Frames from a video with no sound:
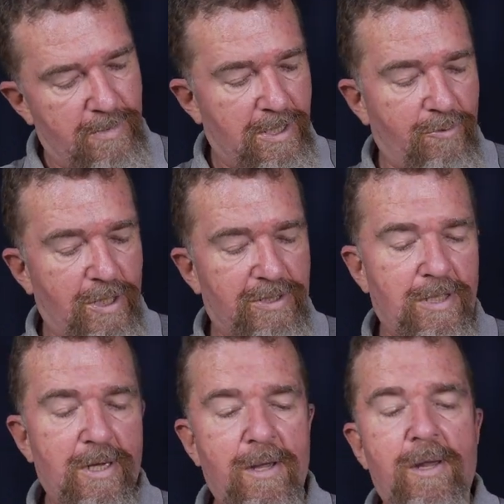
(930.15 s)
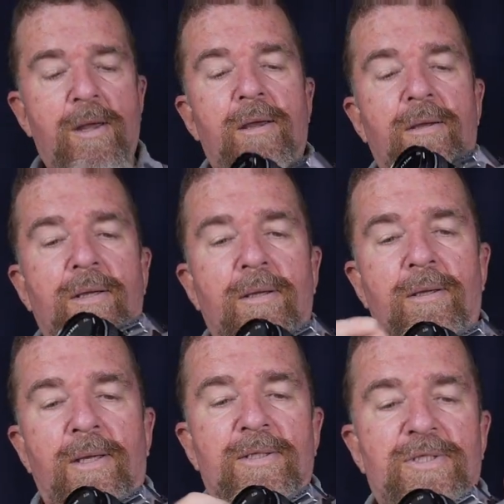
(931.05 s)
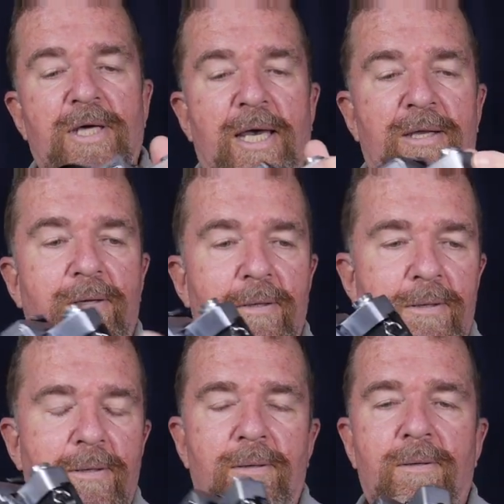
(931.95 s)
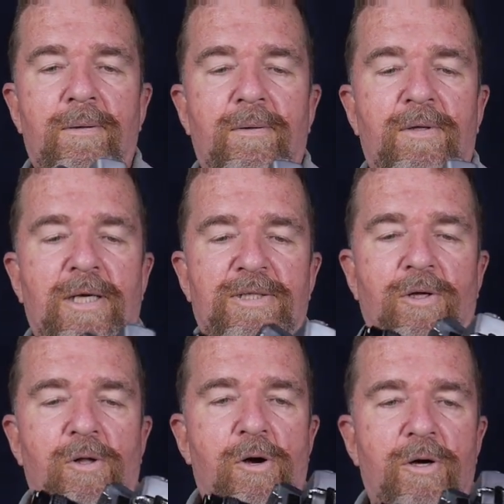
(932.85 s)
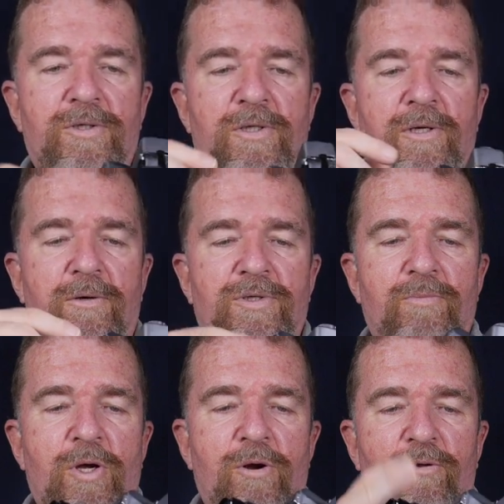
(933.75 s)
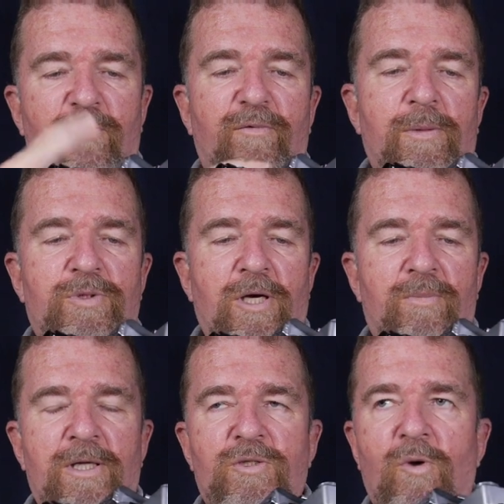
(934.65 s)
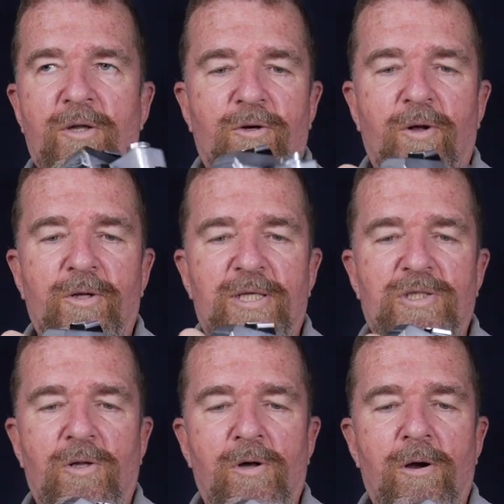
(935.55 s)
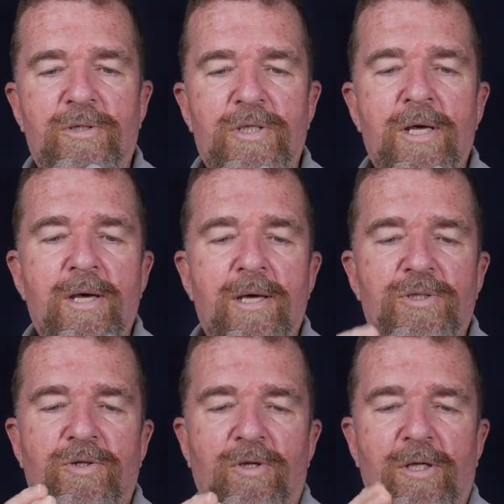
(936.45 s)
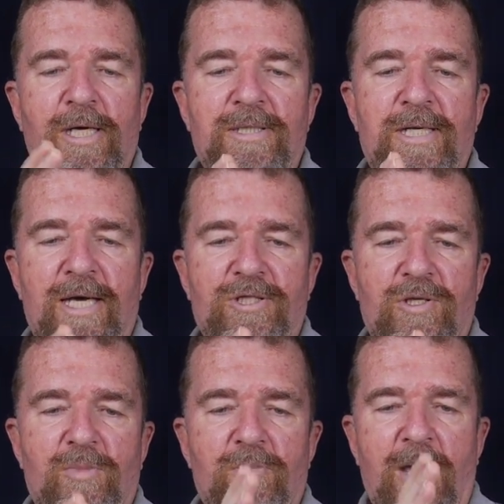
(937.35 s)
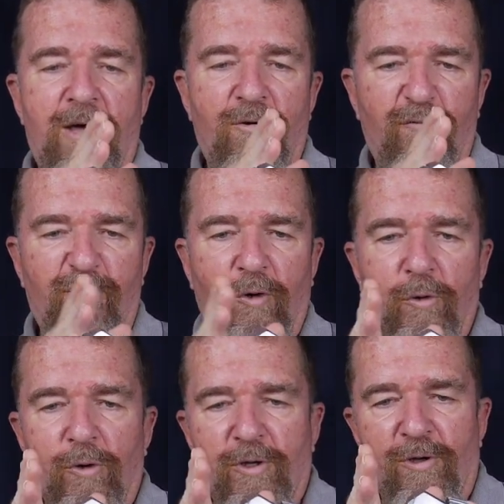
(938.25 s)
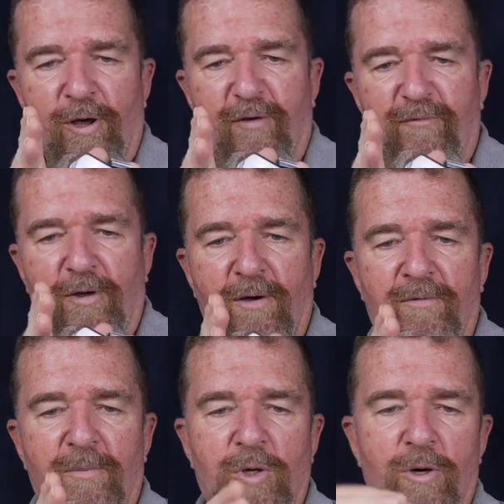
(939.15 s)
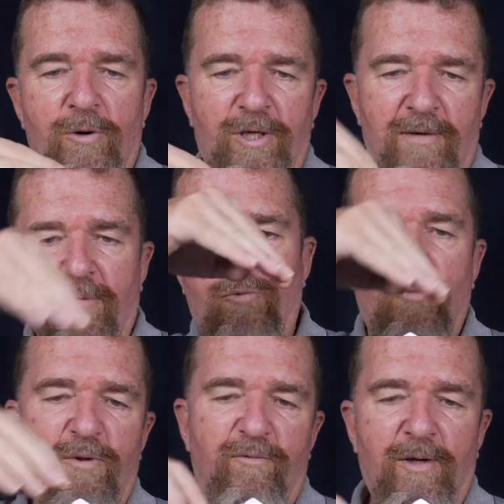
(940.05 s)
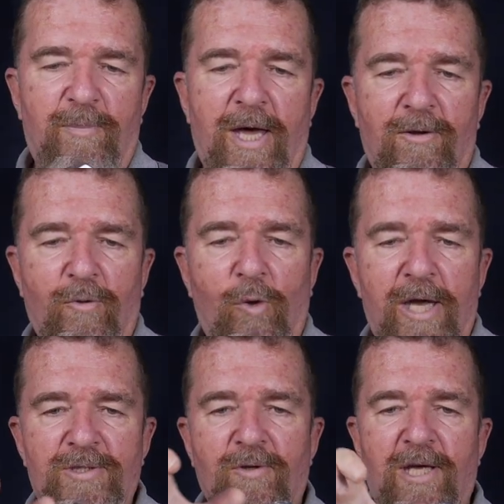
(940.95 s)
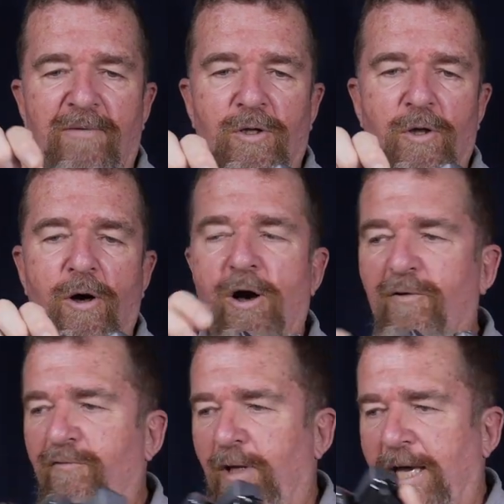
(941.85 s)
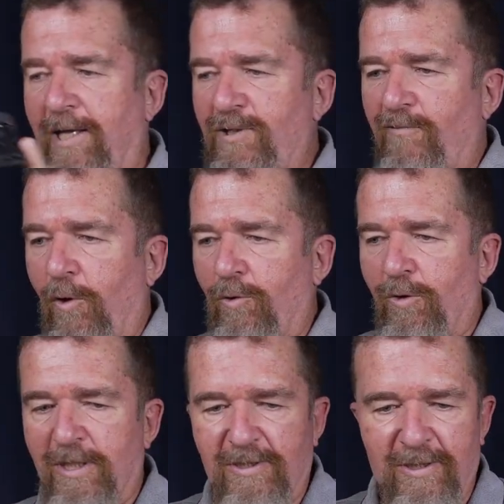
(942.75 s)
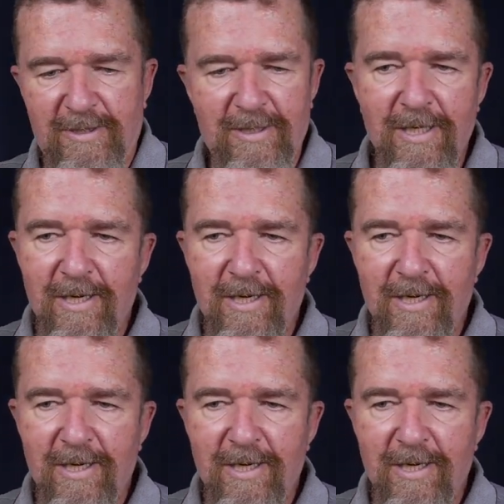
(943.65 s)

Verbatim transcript: Anyways, inside the SLRs, there is a mirror that flips up. That's why they're called SLRs. So the lens has to be mounted forward enough of the mirror to give it room to flip out of the way. So they have a long flange focal distance.